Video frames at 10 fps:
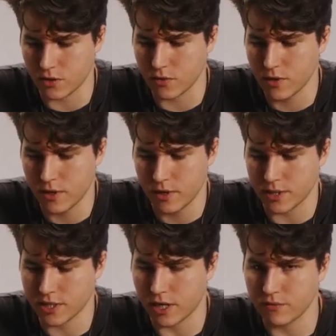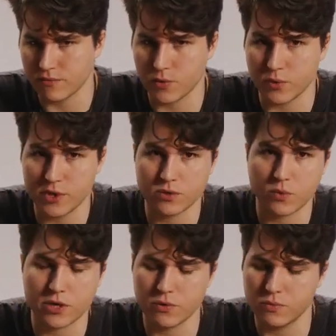So it's kind of the
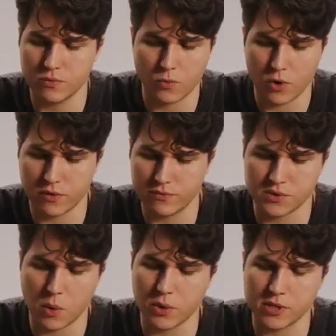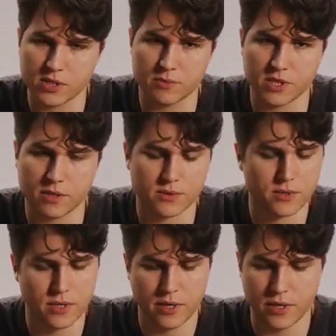reason why you work with someone is
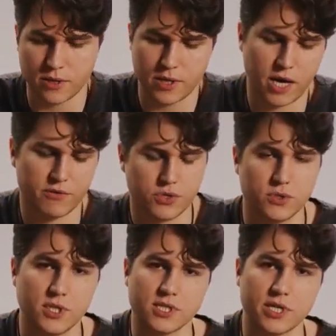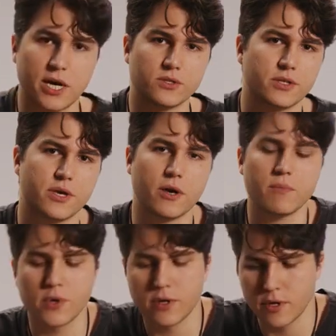sometimes they have a unique style to
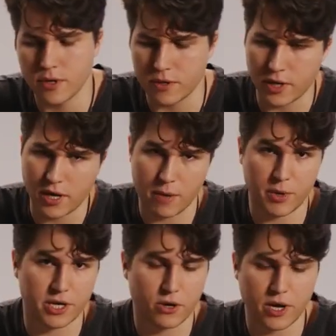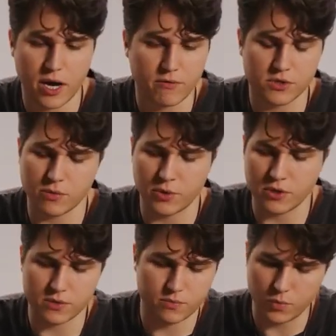them that I might not have, or
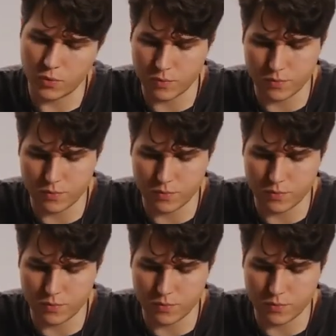someone else